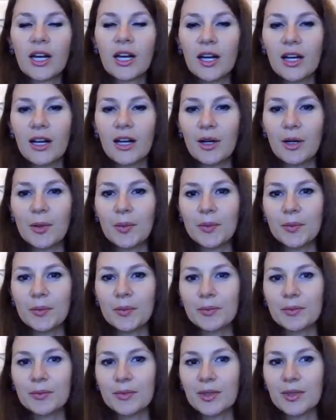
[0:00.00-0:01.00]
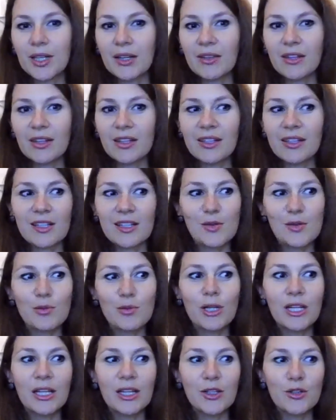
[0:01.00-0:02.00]
I think that's
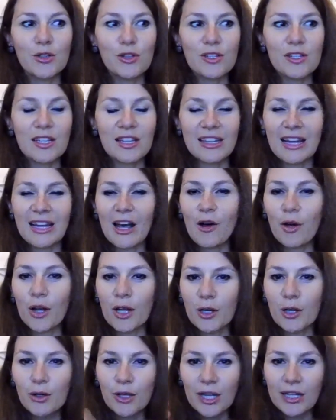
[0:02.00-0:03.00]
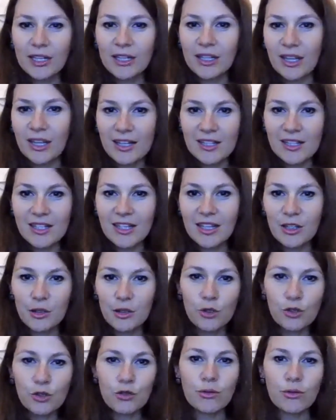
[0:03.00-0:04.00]
really interesting. Now I look at it as like
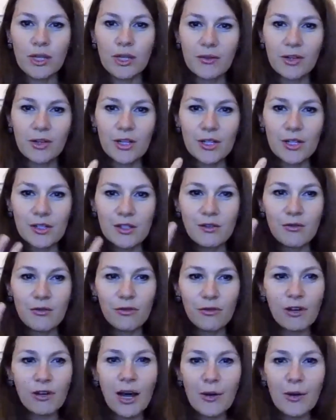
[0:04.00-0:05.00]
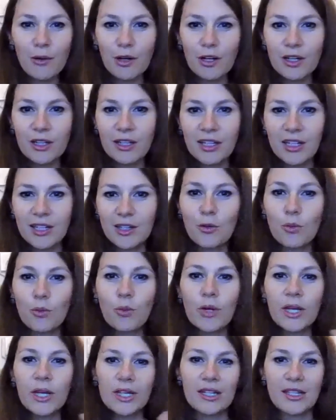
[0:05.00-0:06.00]
the tree versus the flower, and the
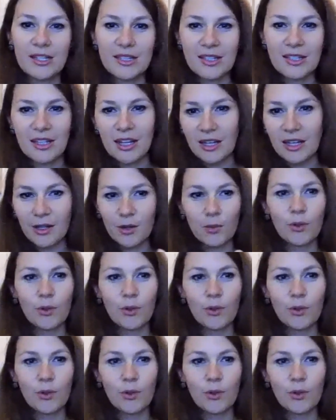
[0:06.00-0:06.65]
wind is like